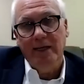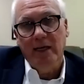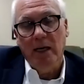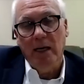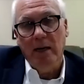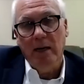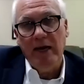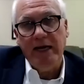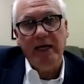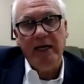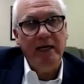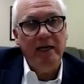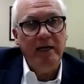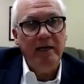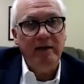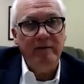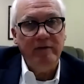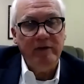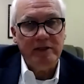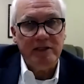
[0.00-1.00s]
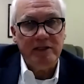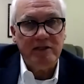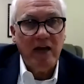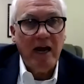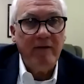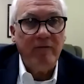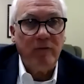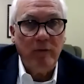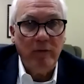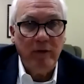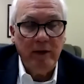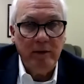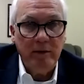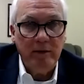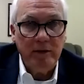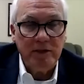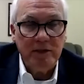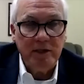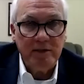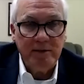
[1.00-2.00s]
making it even safer than the
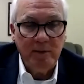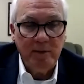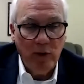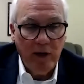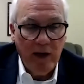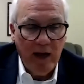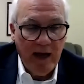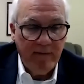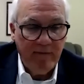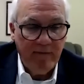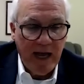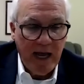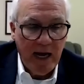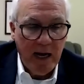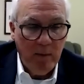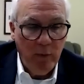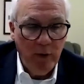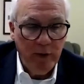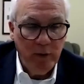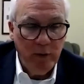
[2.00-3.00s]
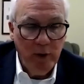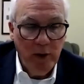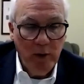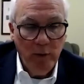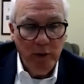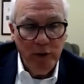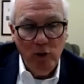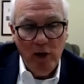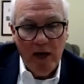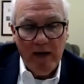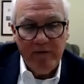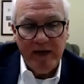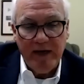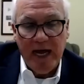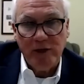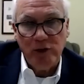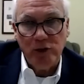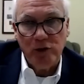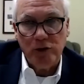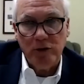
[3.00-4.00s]
system we have now. But we do have a
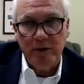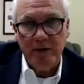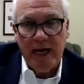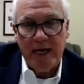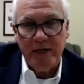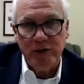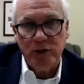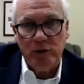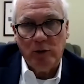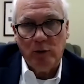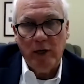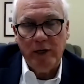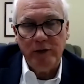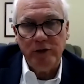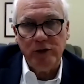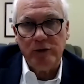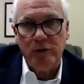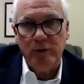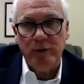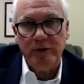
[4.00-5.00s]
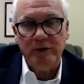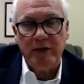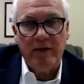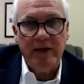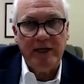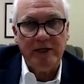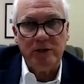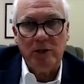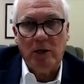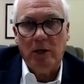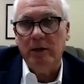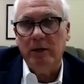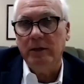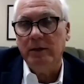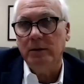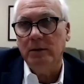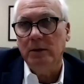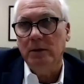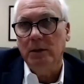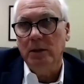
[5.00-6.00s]
national registry, which I think started
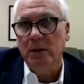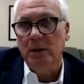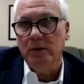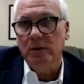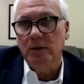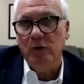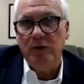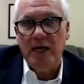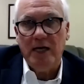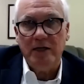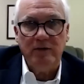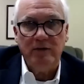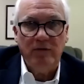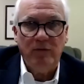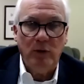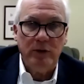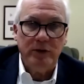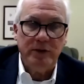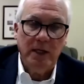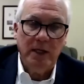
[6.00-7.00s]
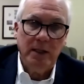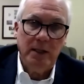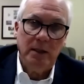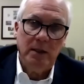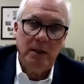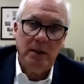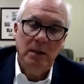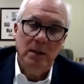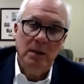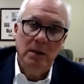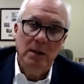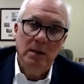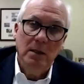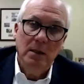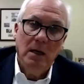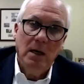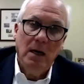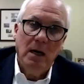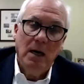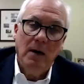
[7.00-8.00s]
in 2014,
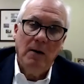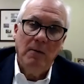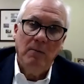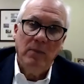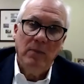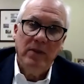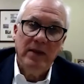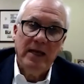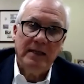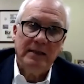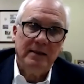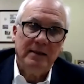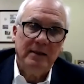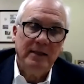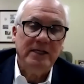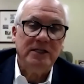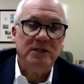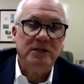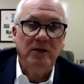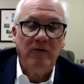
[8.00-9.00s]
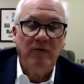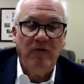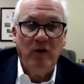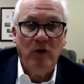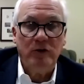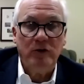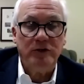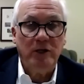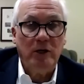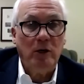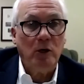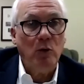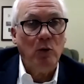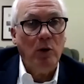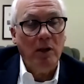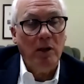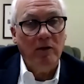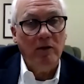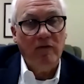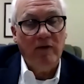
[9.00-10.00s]
that lists the folks that are
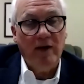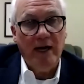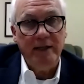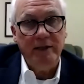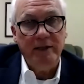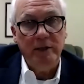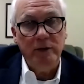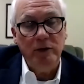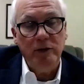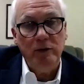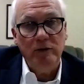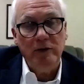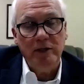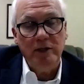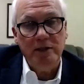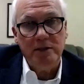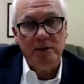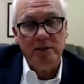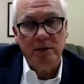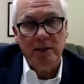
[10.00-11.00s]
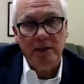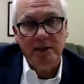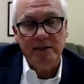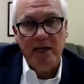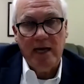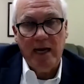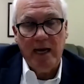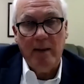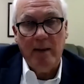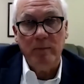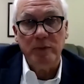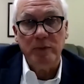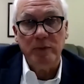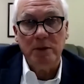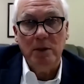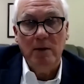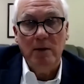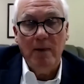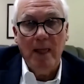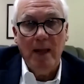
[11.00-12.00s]
qualified to do these exams.
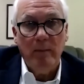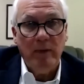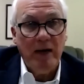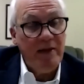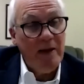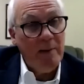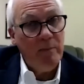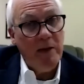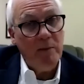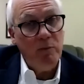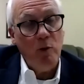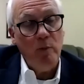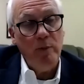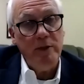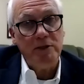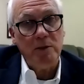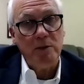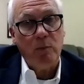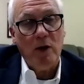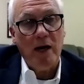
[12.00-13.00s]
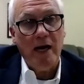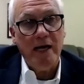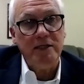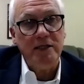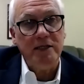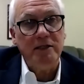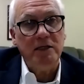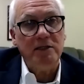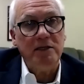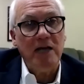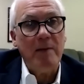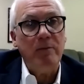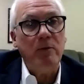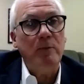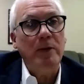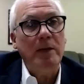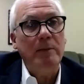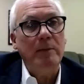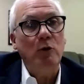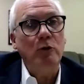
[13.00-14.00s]
But I think people will be surprised at the type of
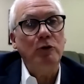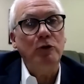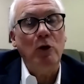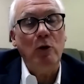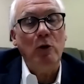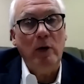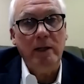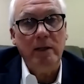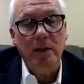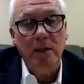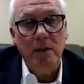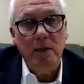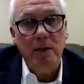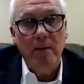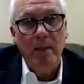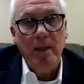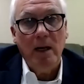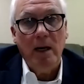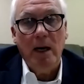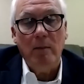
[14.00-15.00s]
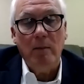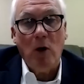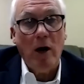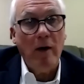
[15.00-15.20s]
people who do it. Are